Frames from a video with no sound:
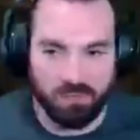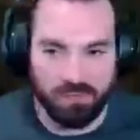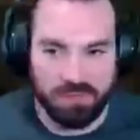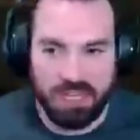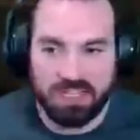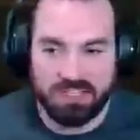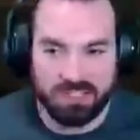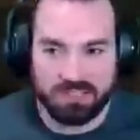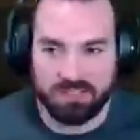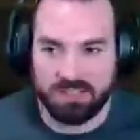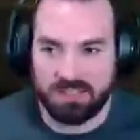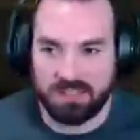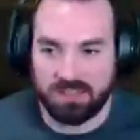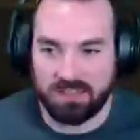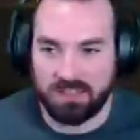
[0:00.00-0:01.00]
Yes.
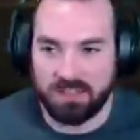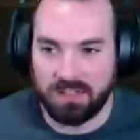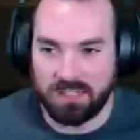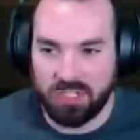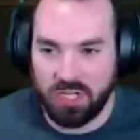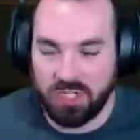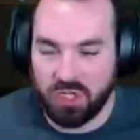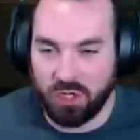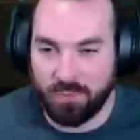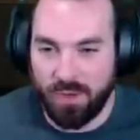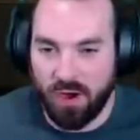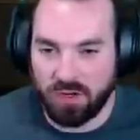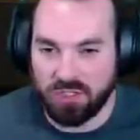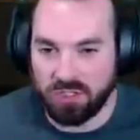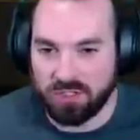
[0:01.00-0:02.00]
Intentional
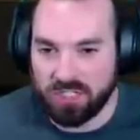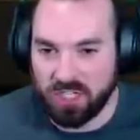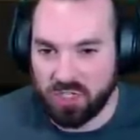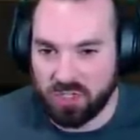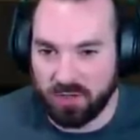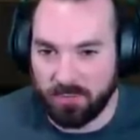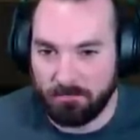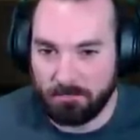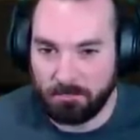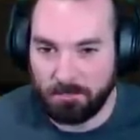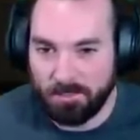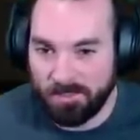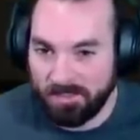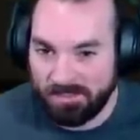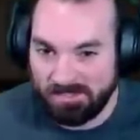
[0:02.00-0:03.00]
bars are intentional.
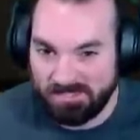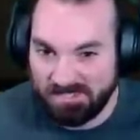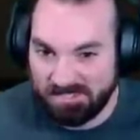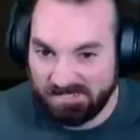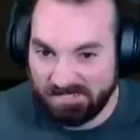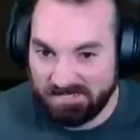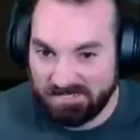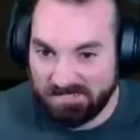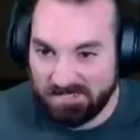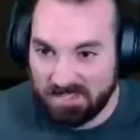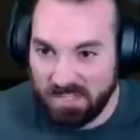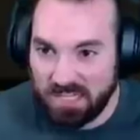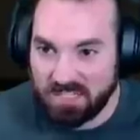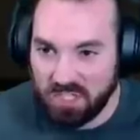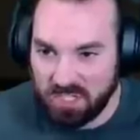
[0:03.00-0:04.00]

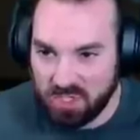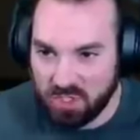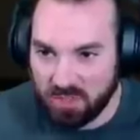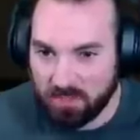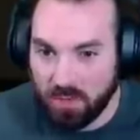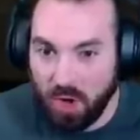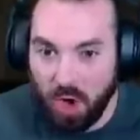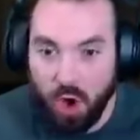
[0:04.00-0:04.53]
Intentional. Intentional.